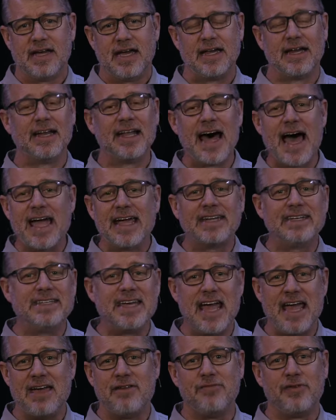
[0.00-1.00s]
And like
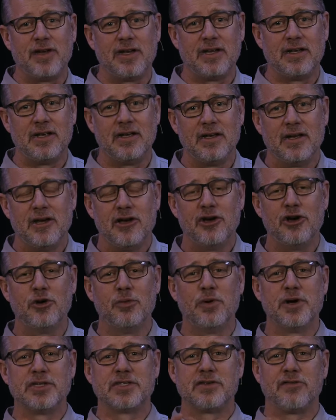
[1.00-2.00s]
David,
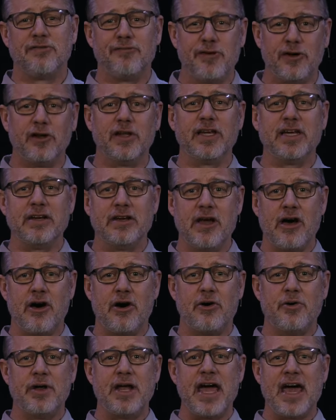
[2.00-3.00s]
who was fully
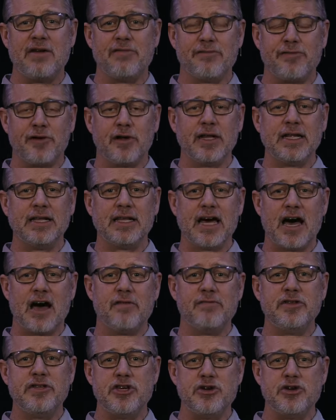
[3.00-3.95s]
known and fully loved,